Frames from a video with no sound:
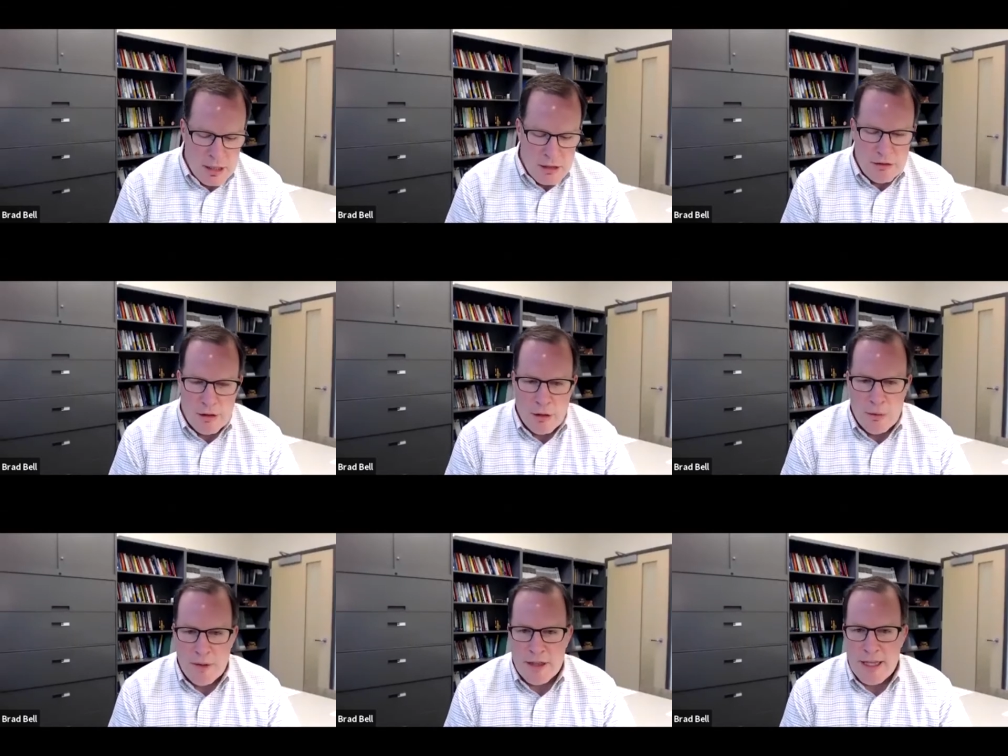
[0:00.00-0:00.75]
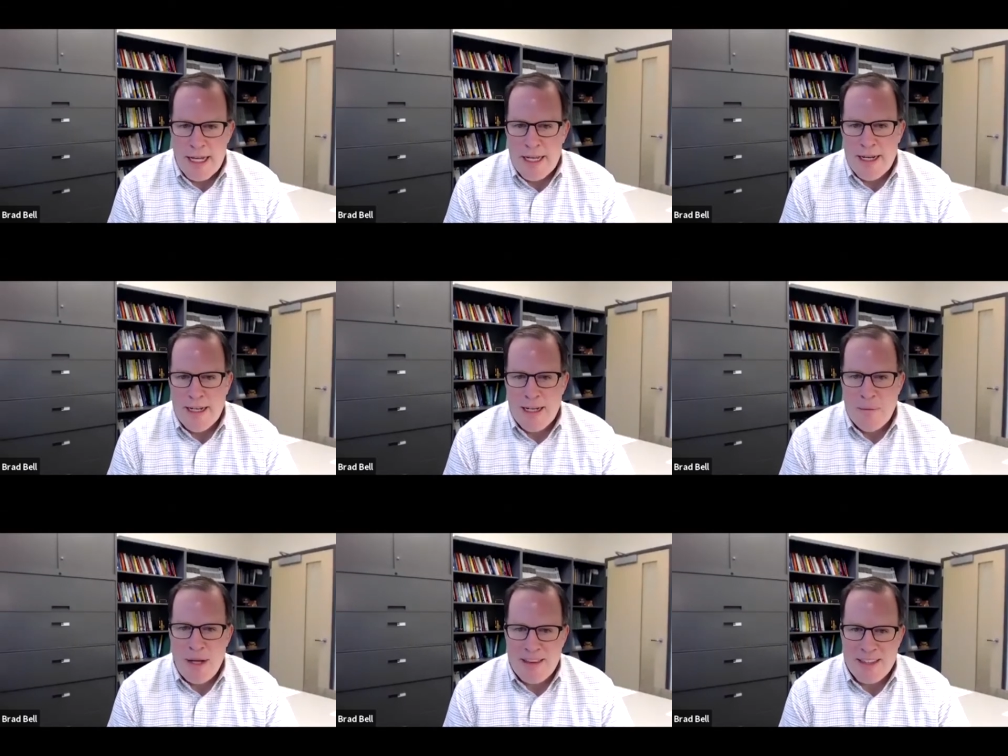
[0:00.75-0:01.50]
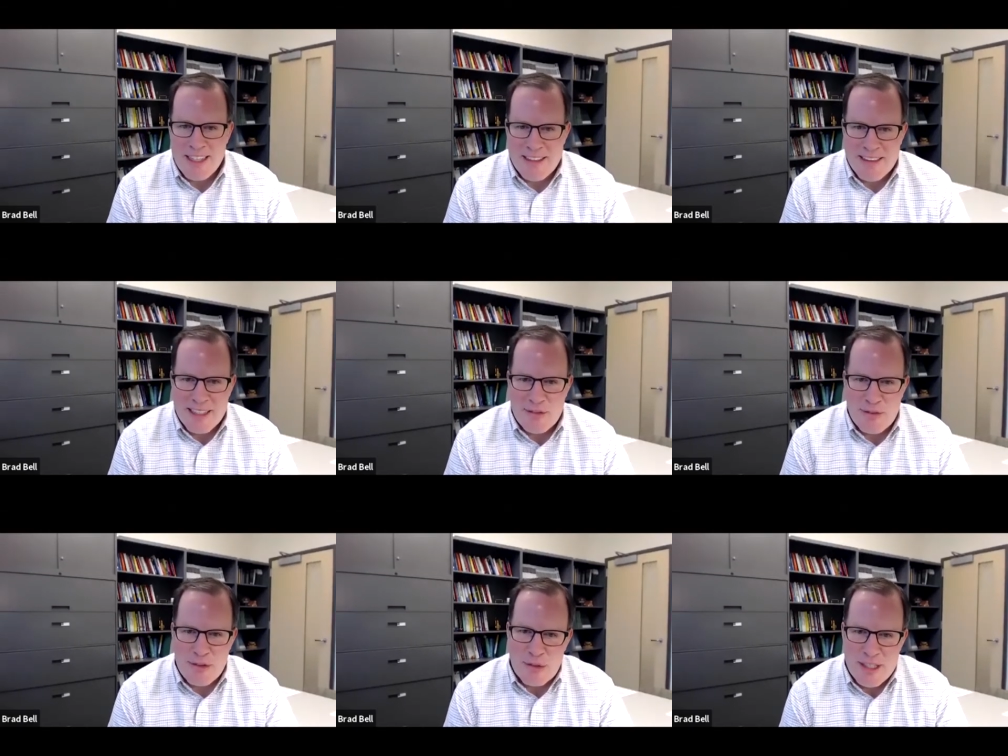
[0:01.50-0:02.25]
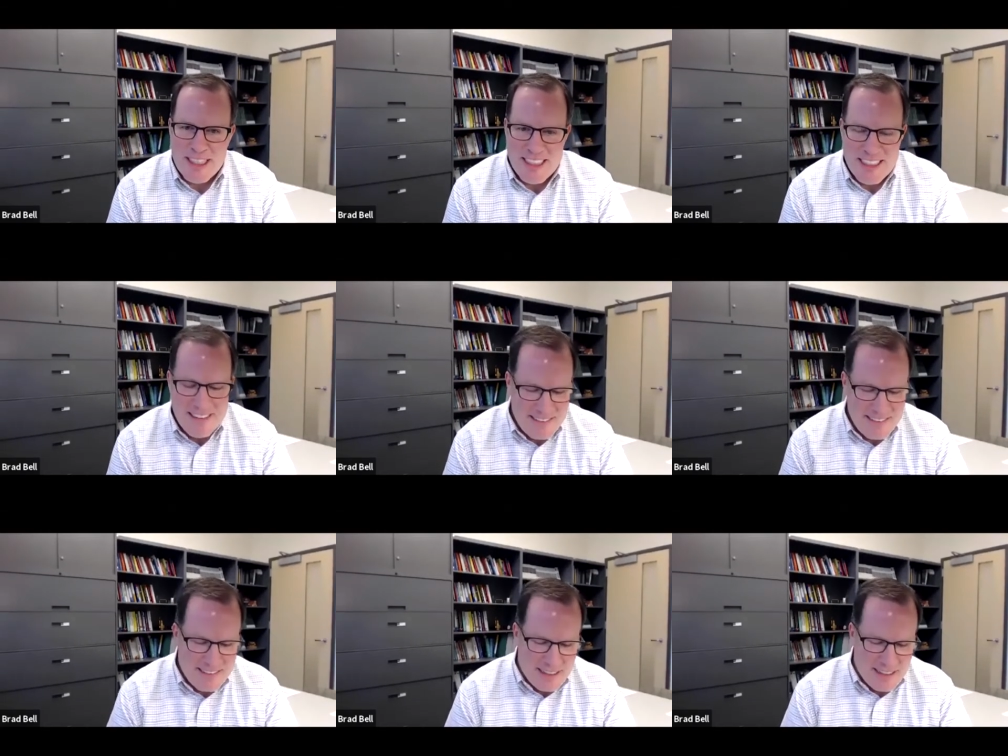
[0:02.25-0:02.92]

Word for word: So with that, uh, Beth, again, thanks for joining us.